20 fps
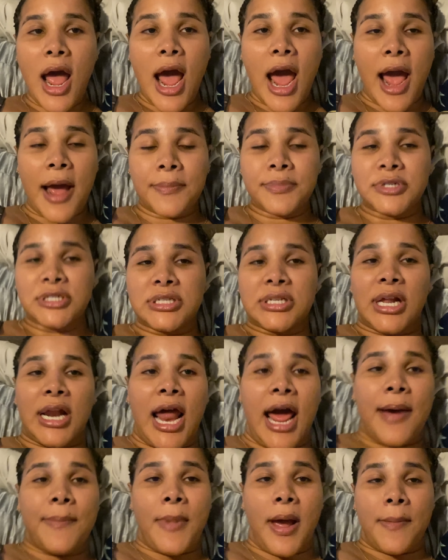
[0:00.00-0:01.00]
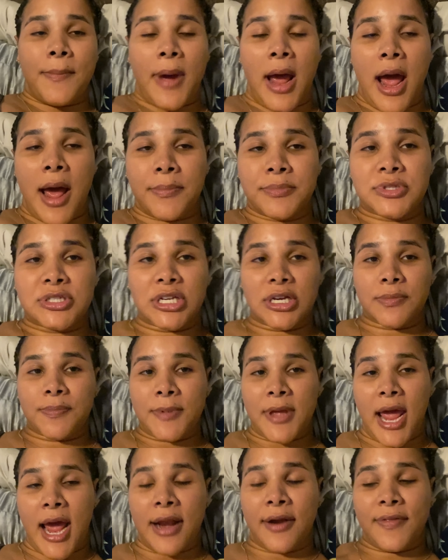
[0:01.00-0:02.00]
I'm just glad my mom took
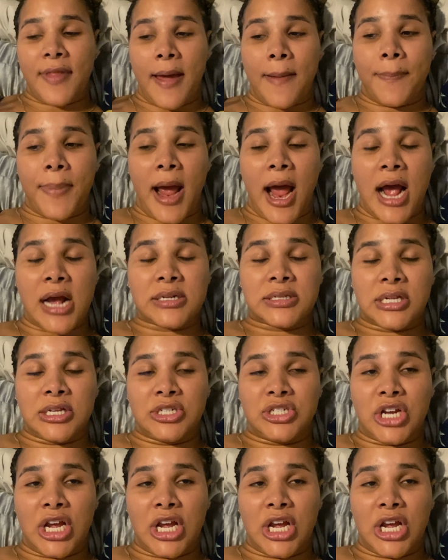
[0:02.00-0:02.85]
me out of that box and